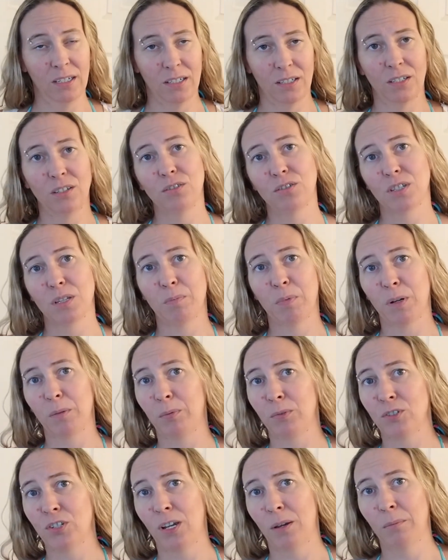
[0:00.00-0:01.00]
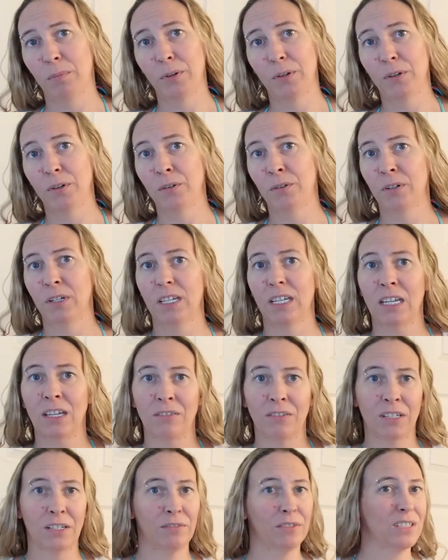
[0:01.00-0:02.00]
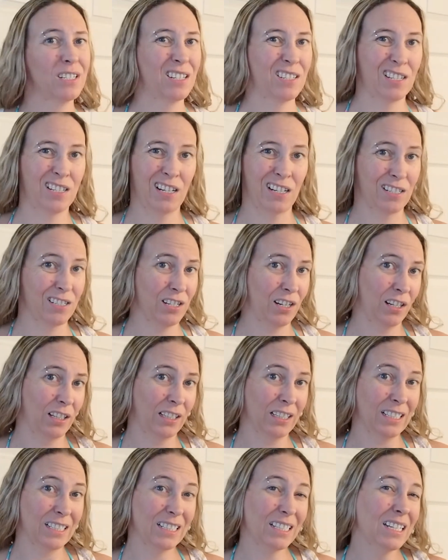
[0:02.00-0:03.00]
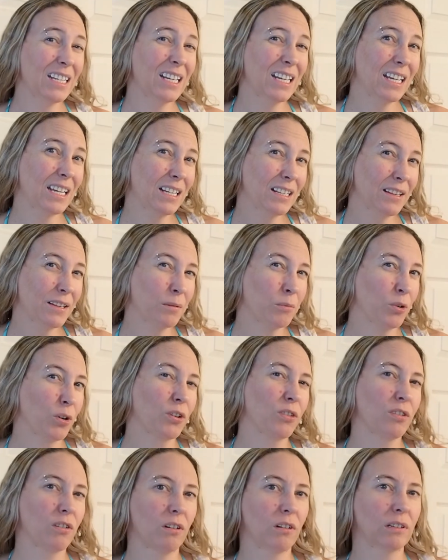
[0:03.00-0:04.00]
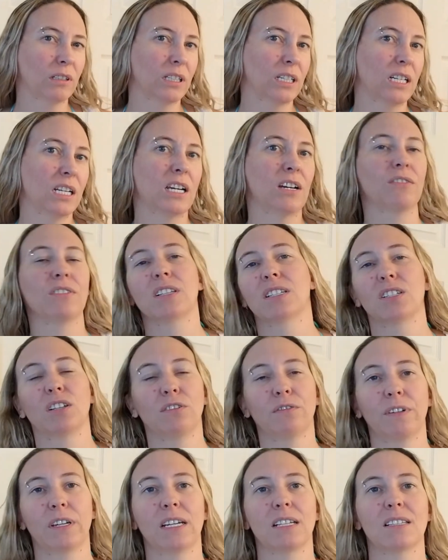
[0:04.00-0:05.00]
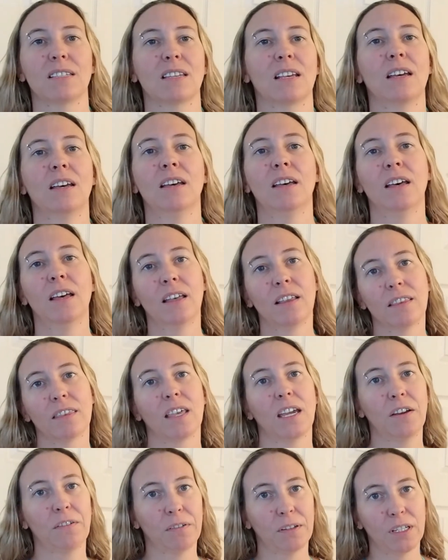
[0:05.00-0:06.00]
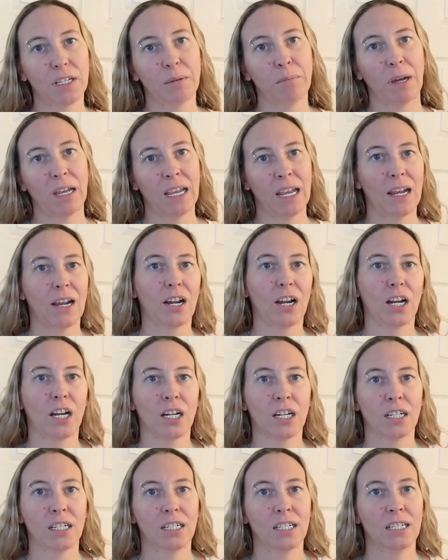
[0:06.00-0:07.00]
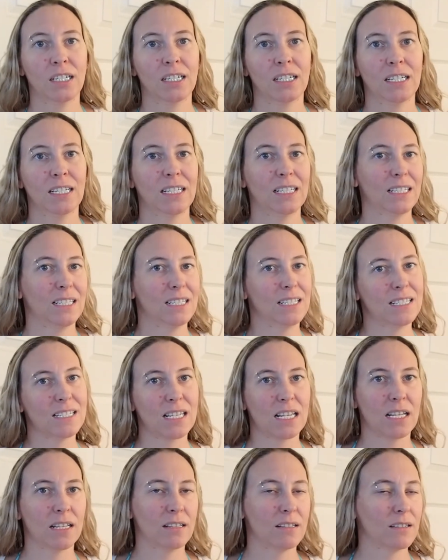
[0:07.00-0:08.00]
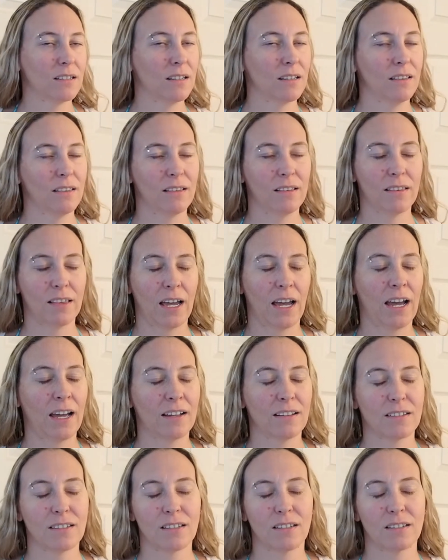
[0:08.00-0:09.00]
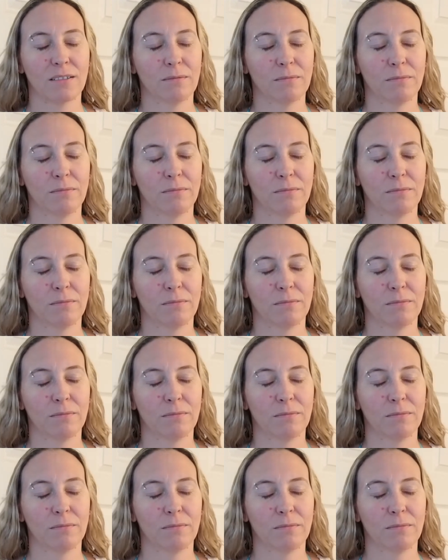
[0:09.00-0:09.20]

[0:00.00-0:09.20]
use the purple shampoo, even if it doesn't necessarily need the more thorough cleaning of the sulfates. Thankfully, my hair isn't that